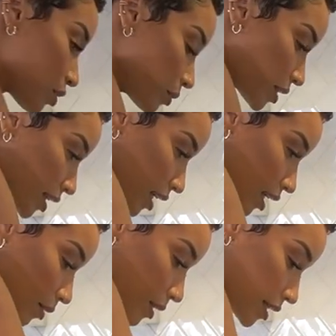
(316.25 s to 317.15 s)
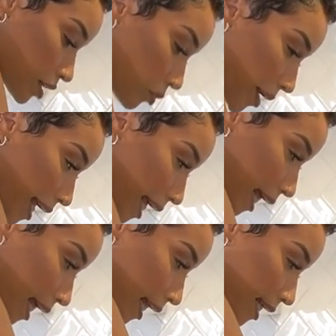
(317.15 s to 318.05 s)
So I'm just gonna heat up this little
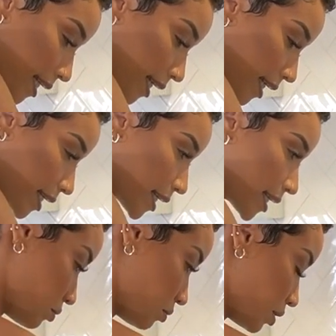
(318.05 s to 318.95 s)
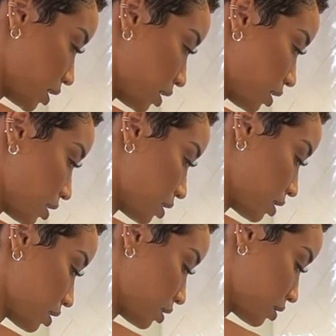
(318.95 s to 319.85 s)
pan with
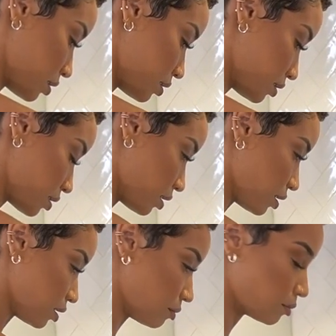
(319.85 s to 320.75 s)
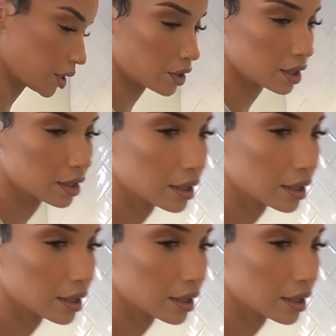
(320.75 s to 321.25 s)
some butter, I